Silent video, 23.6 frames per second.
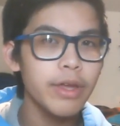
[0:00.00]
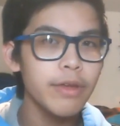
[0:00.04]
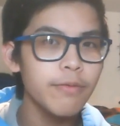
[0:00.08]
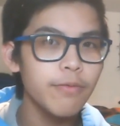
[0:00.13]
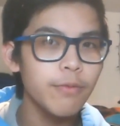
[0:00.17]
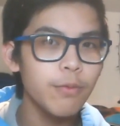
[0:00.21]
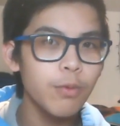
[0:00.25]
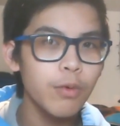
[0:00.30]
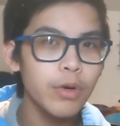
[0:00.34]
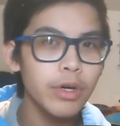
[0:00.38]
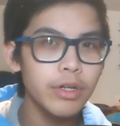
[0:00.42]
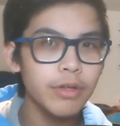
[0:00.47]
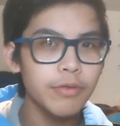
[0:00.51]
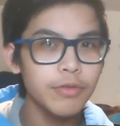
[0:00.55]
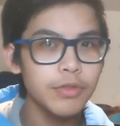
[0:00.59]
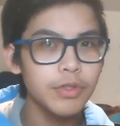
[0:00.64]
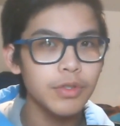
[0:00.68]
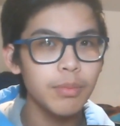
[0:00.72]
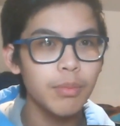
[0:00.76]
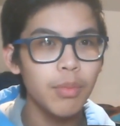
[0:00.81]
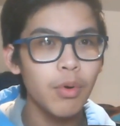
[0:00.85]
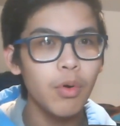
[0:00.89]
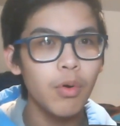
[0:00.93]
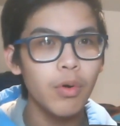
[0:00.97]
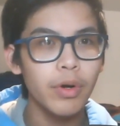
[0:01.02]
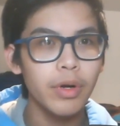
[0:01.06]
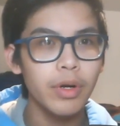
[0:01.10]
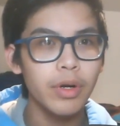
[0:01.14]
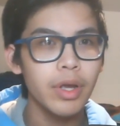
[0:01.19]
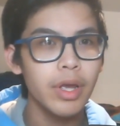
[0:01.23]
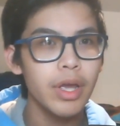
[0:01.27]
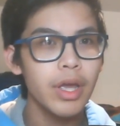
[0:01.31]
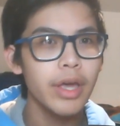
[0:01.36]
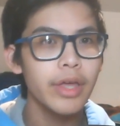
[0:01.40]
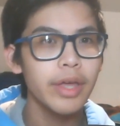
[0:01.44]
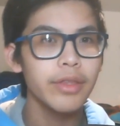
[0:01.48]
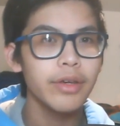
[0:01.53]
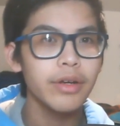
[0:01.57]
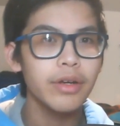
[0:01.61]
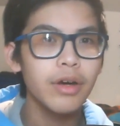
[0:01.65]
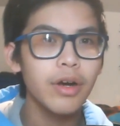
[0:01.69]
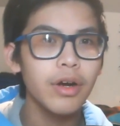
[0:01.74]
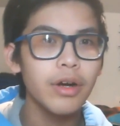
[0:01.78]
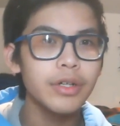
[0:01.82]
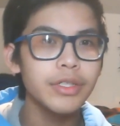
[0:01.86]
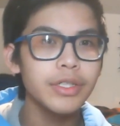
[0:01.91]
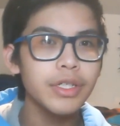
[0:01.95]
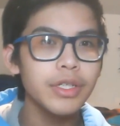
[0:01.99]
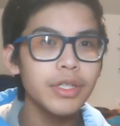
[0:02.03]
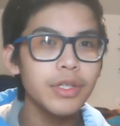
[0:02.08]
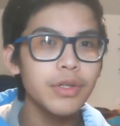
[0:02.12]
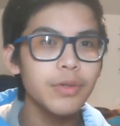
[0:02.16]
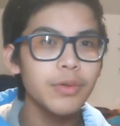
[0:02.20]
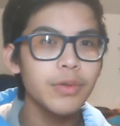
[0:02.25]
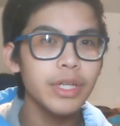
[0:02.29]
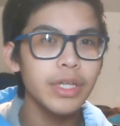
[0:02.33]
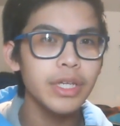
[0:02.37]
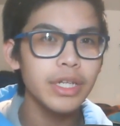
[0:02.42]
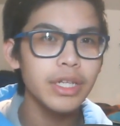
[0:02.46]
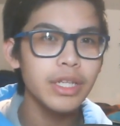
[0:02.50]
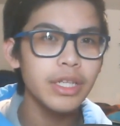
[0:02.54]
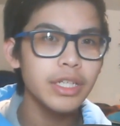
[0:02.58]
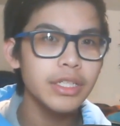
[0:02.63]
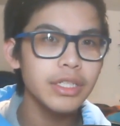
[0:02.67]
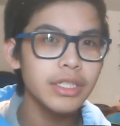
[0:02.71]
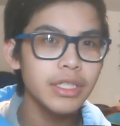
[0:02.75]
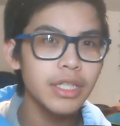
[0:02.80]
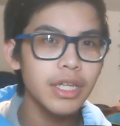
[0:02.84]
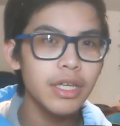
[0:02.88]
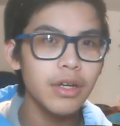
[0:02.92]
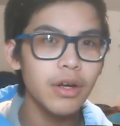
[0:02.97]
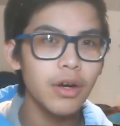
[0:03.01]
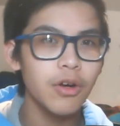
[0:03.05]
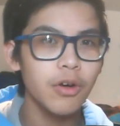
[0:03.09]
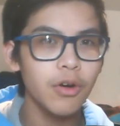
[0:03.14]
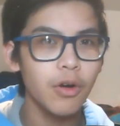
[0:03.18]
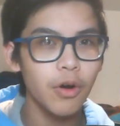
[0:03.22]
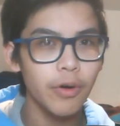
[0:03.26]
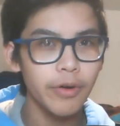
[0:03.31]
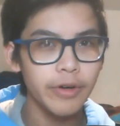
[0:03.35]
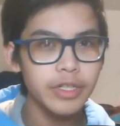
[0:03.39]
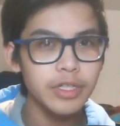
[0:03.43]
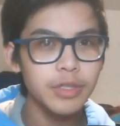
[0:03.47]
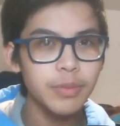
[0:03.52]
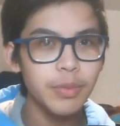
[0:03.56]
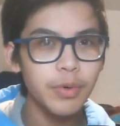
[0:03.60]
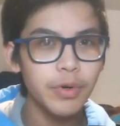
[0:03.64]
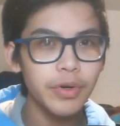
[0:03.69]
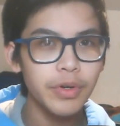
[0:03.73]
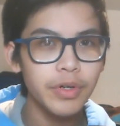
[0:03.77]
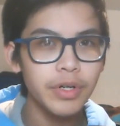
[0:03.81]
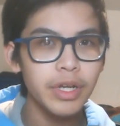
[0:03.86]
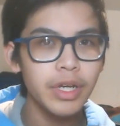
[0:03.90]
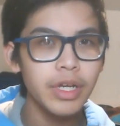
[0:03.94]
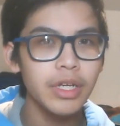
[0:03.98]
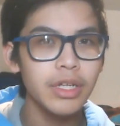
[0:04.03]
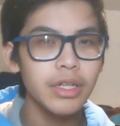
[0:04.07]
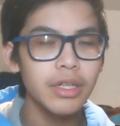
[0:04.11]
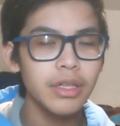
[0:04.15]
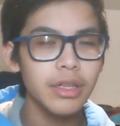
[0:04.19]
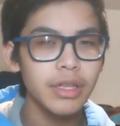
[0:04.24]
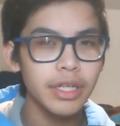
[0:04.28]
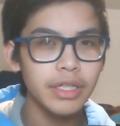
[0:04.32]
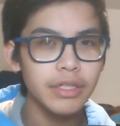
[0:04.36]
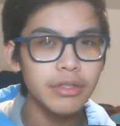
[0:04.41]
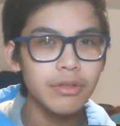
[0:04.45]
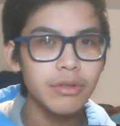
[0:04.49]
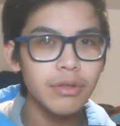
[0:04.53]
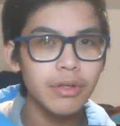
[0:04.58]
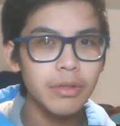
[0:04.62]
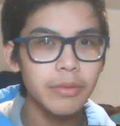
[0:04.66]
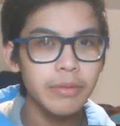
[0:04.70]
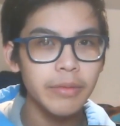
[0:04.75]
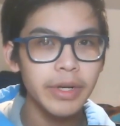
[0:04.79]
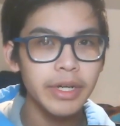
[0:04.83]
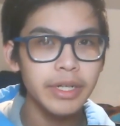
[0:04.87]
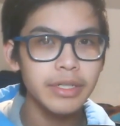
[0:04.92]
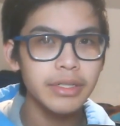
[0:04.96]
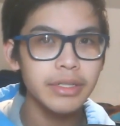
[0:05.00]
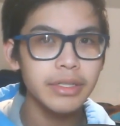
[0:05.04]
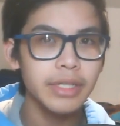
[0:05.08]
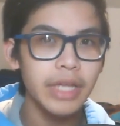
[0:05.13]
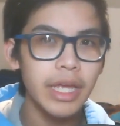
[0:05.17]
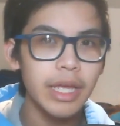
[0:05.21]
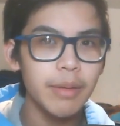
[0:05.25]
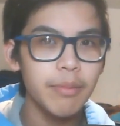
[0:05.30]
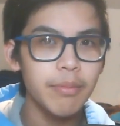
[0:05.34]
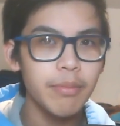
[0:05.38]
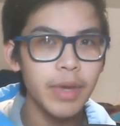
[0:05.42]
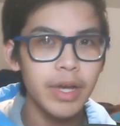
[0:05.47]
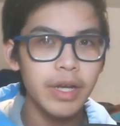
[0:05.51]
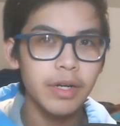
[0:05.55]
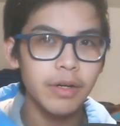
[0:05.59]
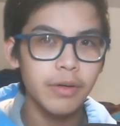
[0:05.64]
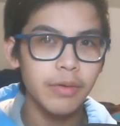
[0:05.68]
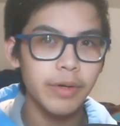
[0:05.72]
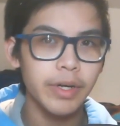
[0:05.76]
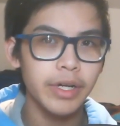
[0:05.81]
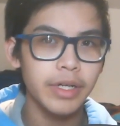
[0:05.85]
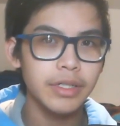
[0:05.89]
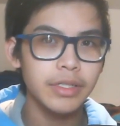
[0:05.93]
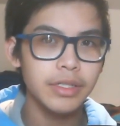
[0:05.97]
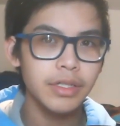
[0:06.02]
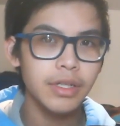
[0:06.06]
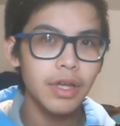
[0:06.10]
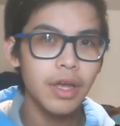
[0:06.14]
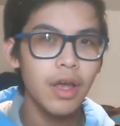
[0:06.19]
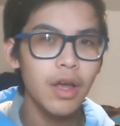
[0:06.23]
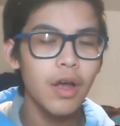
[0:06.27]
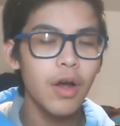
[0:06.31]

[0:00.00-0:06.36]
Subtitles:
1 of support. The cards that you need in this set are Archbird, Lacerate Rex, and Mega Rex.